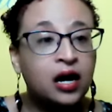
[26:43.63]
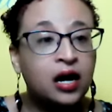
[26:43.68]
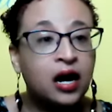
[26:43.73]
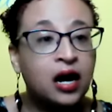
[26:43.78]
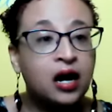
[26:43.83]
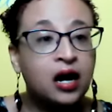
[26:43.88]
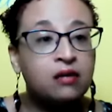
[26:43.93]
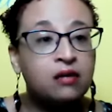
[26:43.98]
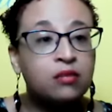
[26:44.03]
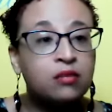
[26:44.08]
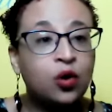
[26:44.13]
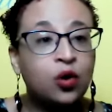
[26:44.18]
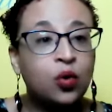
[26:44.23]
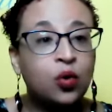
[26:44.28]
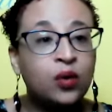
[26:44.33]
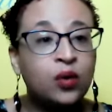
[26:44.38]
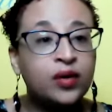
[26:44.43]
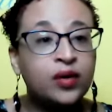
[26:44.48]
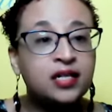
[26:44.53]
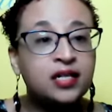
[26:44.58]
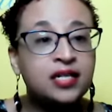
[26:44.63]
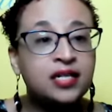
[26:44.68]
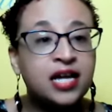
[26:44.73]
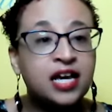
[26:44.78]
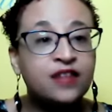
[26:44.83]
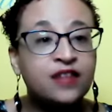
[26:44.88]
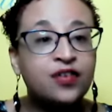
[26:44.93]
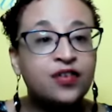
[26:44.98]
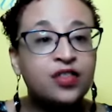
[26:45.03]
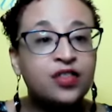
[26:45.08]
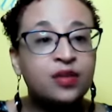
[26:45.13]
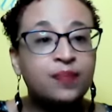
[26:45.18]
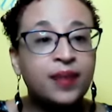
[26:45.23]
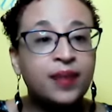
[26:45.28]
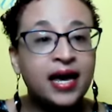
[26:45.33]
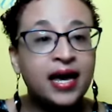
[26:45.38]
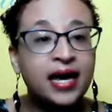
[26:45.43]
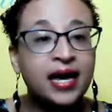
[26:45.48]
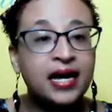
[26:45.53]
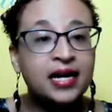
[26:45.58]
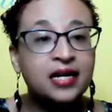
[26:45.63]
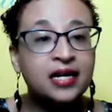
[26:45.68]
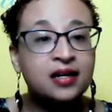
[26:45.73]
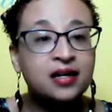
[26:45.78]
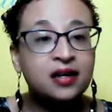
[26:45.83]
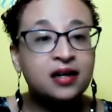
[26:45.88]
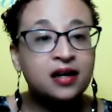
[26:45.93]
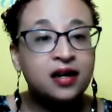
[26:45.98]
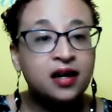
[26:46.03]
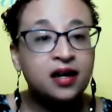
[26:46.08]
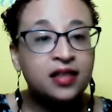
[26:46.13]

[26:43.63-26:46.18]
Um, what would it take for the pain